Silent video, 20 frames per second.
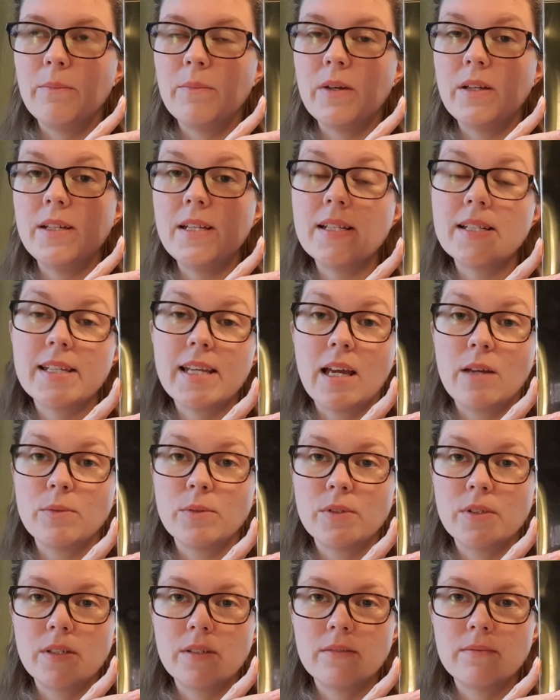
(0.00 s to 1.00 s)
a
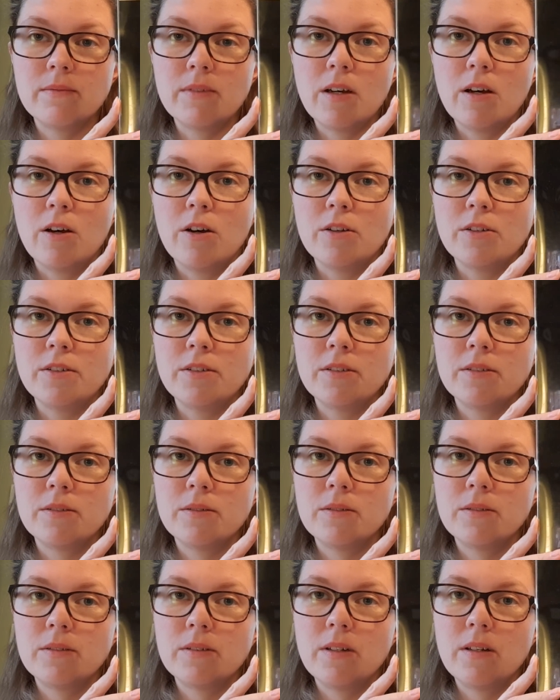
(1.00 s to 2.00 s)
discount on
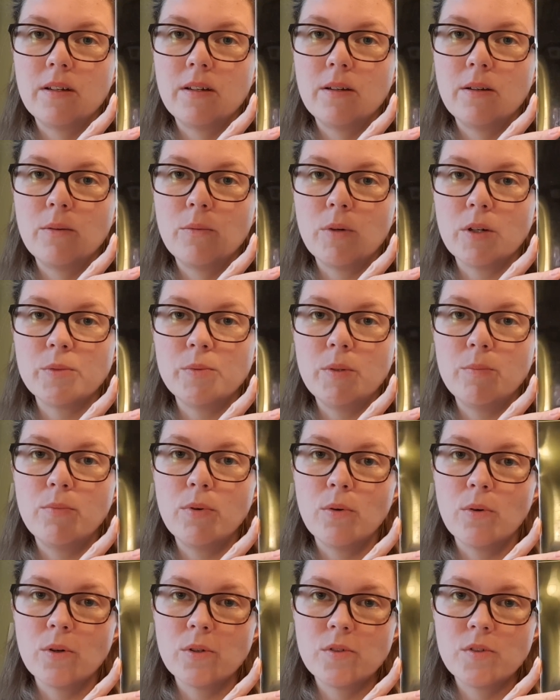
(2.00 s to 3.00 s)
what we
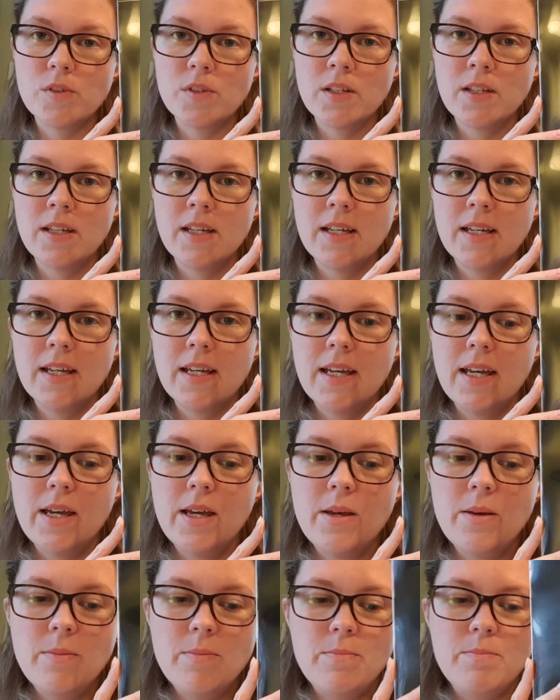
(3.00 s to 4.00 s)
bought,
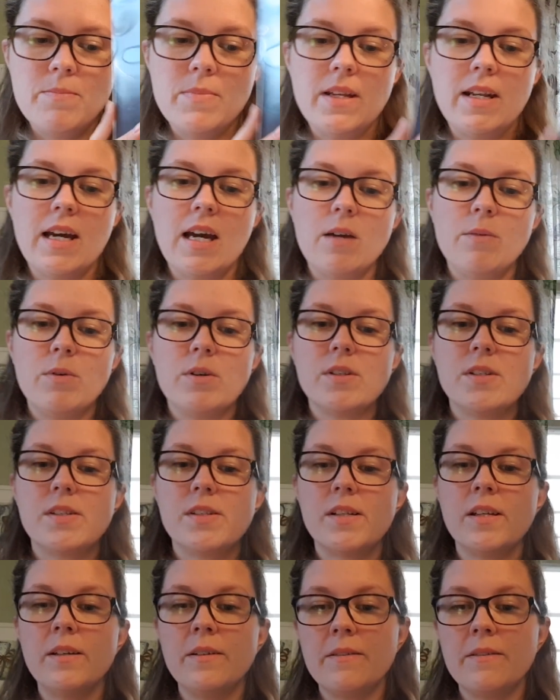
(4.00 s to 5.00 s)
but I was